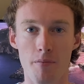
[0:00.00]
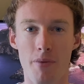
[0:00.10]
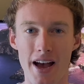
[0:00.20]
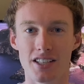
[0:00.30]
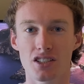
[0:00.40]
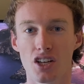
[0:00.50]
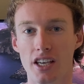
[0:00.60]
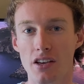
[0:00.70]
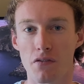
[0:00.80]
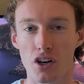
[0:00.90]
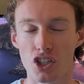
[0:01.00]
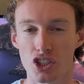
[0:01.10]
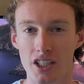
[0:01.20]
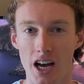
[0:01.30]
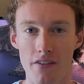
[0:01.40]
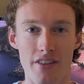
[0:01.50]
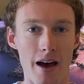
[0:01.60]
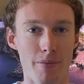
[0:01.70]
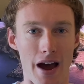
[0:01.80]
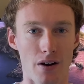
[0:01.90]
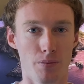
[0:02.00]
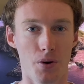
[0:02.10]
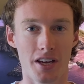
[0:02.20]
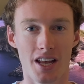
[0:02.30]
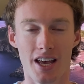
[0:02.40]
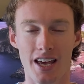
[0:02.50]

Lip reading: best looking version of that PowerPoint